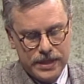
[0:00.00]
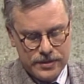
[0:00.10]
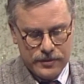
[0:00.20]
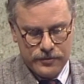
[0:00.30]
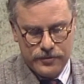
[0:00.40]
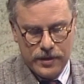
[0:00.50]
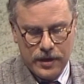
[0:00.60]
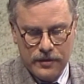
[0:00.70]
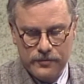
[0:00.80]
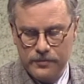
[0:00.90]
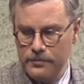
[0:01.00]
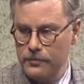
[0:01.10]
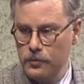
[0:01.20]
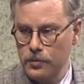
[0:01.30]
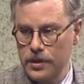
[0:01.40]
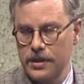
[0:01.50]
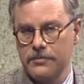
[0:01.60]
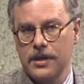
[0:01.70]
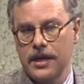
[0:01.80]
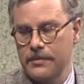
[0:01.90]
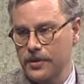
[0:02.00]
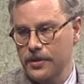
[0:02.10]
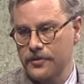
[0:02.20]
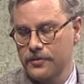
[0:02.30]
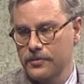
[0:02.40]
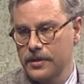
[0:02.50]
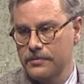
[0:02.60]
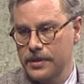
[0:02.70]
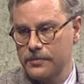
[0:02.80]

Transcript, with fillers: bits of, of wood that were like balsa wood,